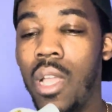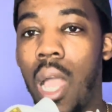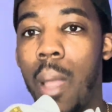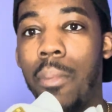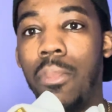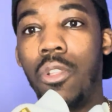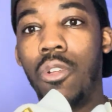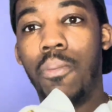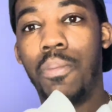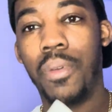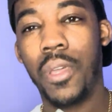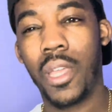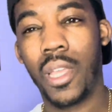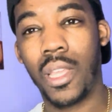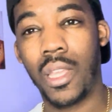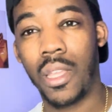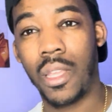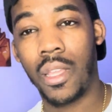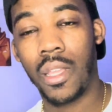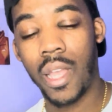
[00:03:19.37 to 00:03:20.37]
a little
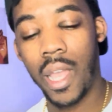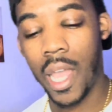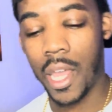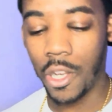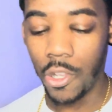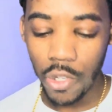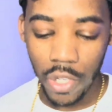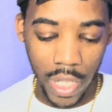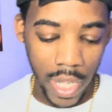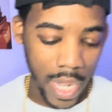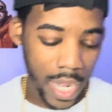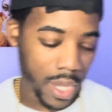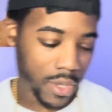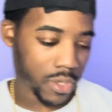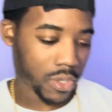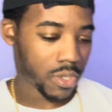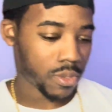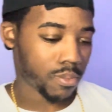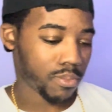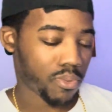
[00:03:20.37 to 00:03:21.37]
picky. I know you
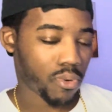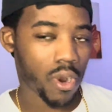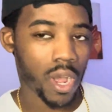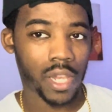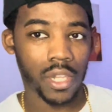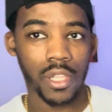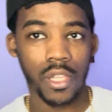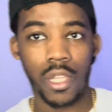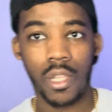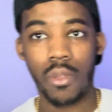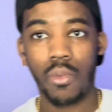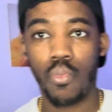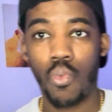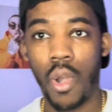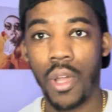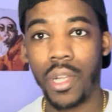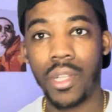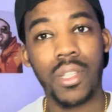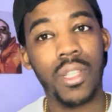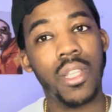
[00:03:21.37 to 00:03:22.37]
guys probably
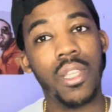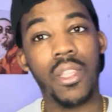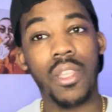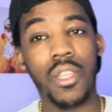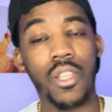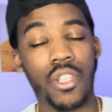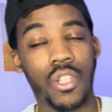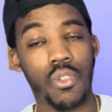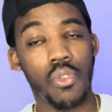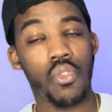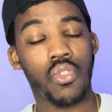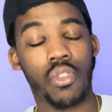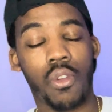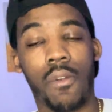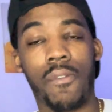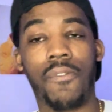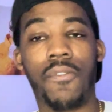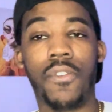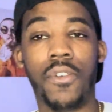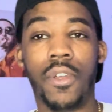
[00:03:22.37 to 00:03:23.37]
want to see these shoes on
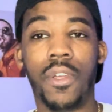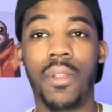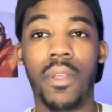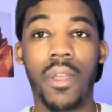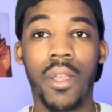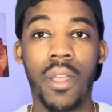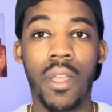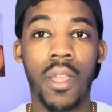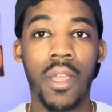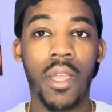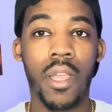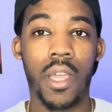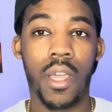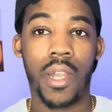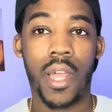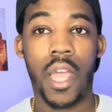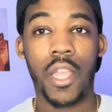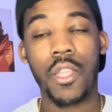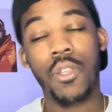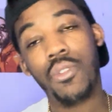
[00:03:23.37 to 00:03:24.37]
foot, and
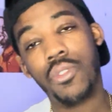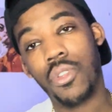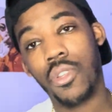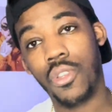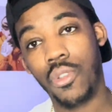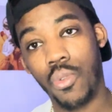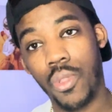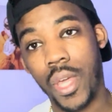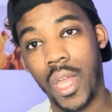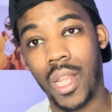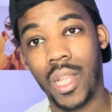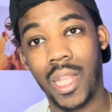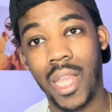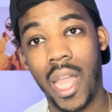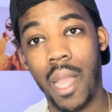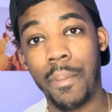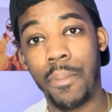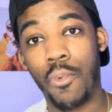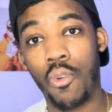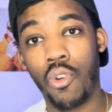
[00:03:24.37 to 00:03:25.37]
I used to do that a
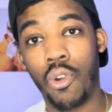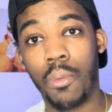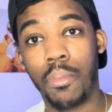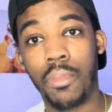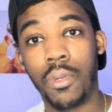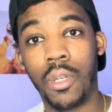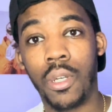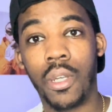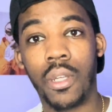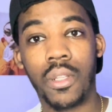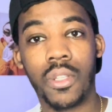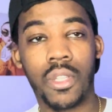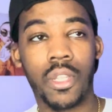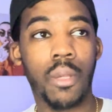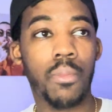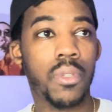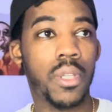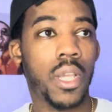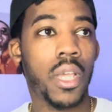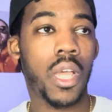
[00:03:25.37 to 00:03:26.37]
lot more, but
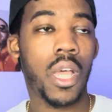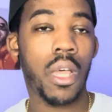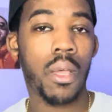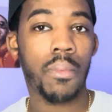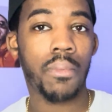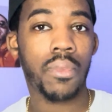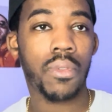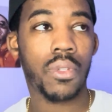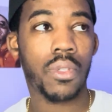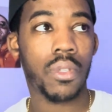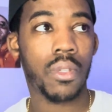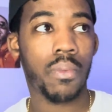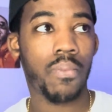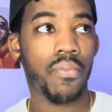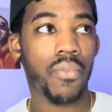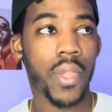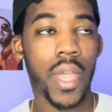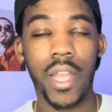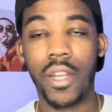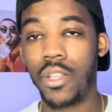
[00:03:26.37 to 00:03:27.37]
sometimes
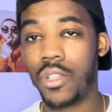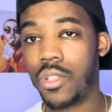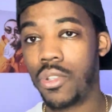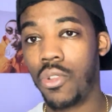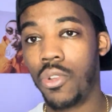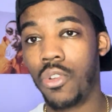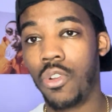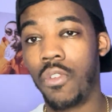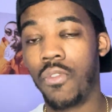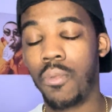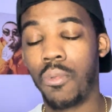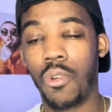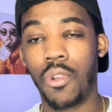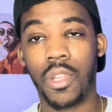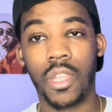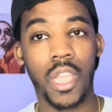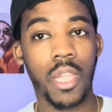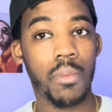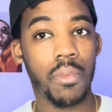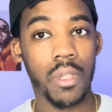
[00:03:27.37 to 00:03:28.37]
I just don't know if I'm going to
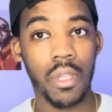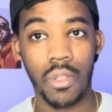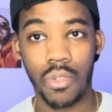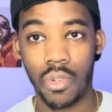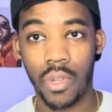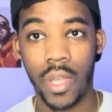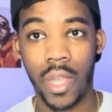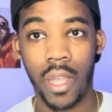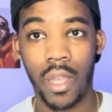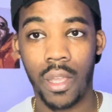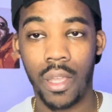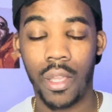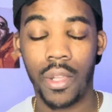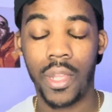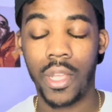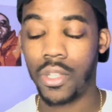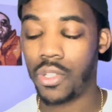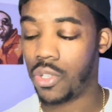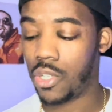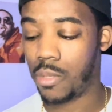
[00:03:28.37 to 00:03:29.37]
keep these or not. And
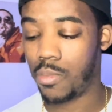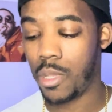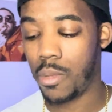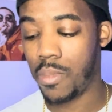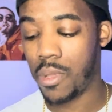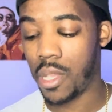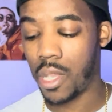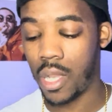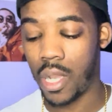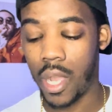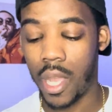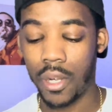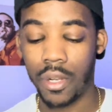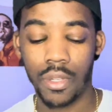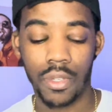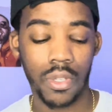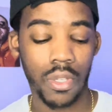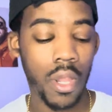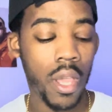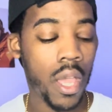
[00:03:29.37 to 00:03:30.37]
that's just me being
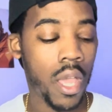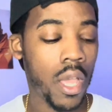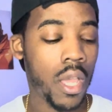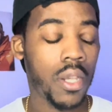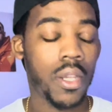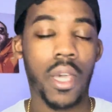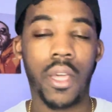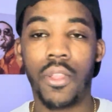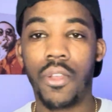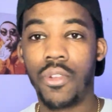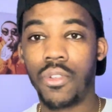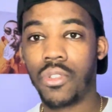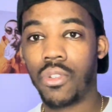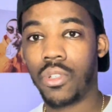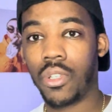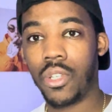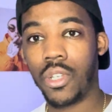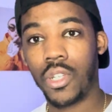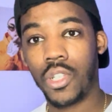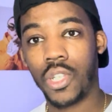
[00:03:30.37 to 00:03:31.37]
honest. Now, there's a
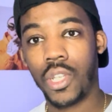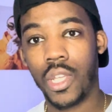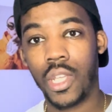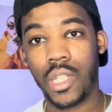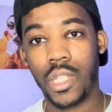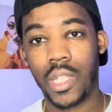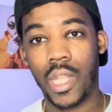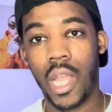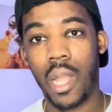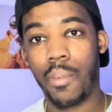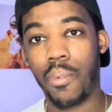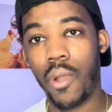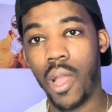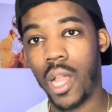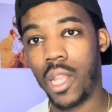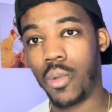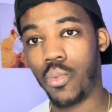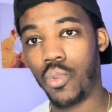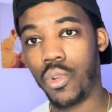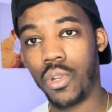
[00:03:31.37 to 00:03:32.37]
good chance that I
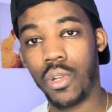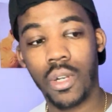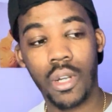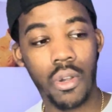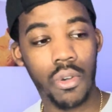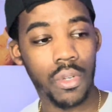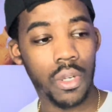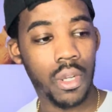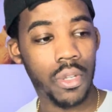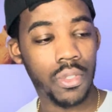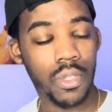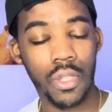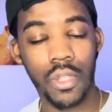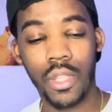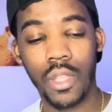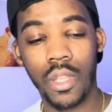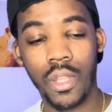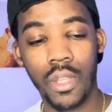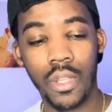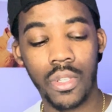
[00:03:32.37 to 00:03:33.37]
probably will hold on to
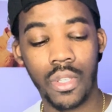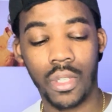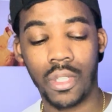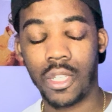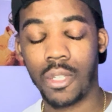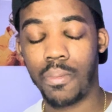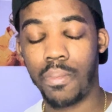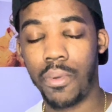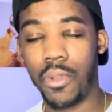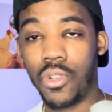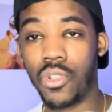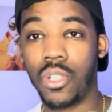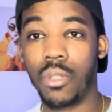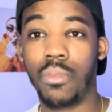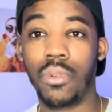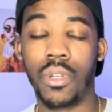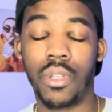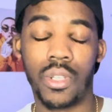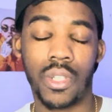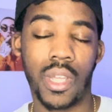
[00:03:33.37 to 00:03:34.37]
these, especially
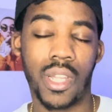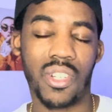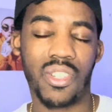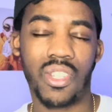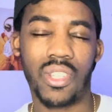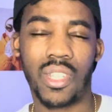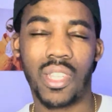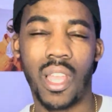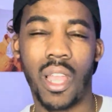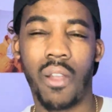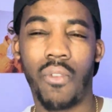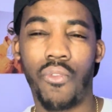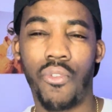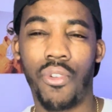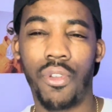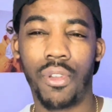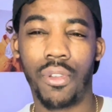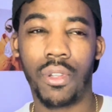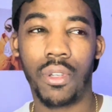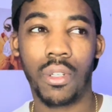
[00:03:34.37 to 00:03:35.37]
because I just got
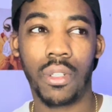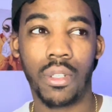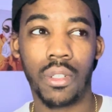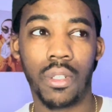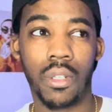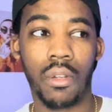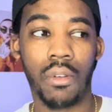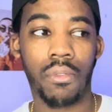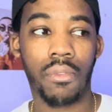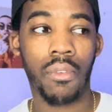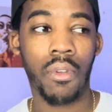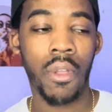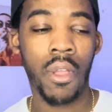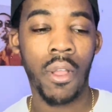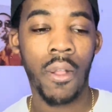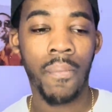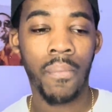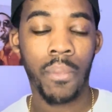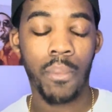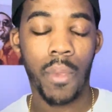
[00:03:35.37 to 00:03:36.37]
rid of
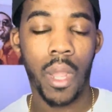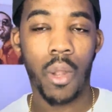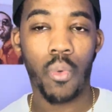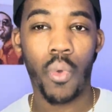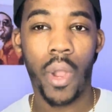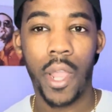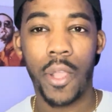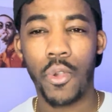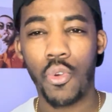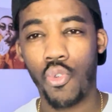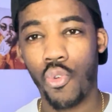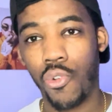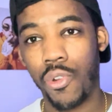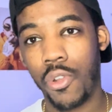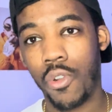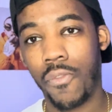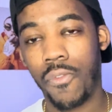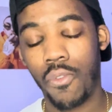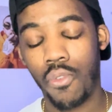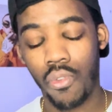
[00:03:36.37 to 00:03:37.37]
my white
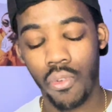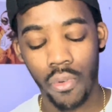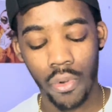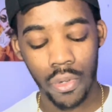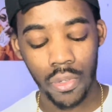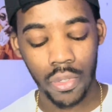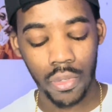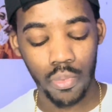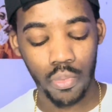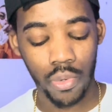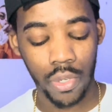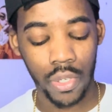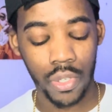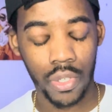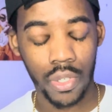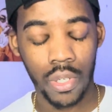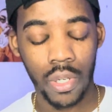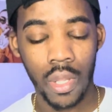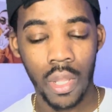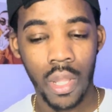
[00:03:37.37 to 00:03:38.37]
Oreo 4s,
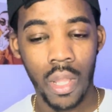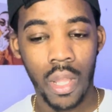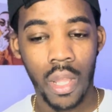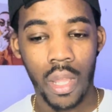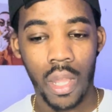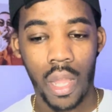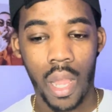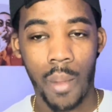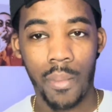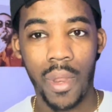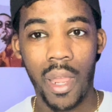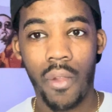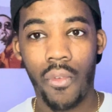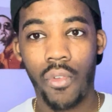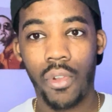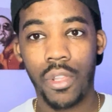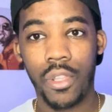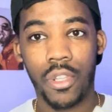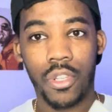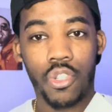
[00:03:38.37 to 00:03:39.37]
which I'm not
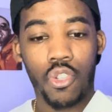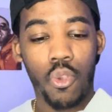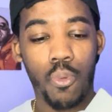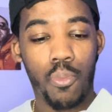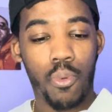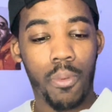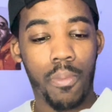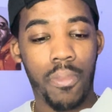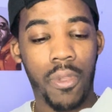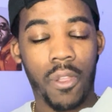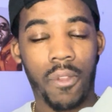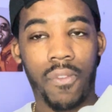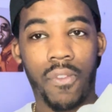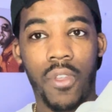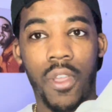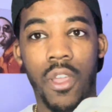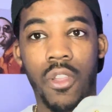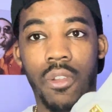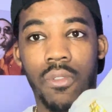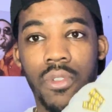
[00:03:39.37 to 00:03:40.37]
really a super big
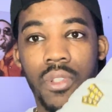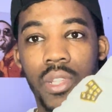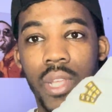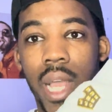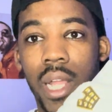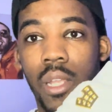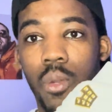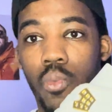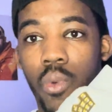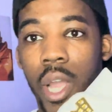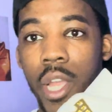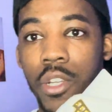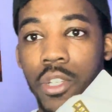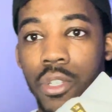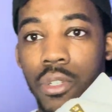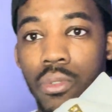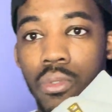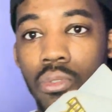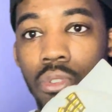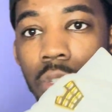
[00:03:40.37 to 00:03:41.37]
fan of solid white
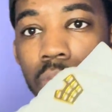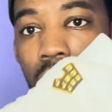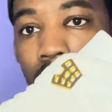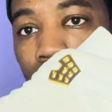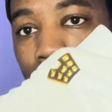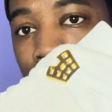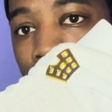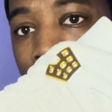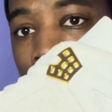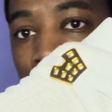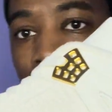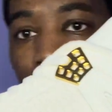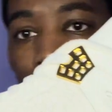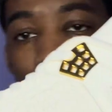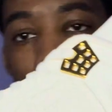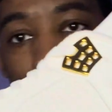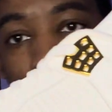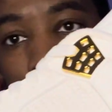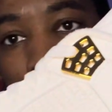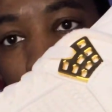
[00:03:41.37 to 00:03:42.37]
shoes, but
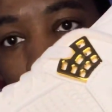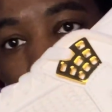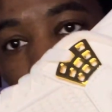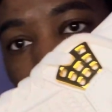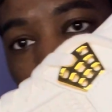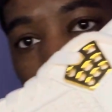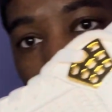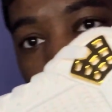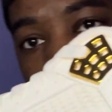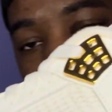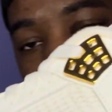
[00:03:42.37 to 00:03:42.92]
because this one's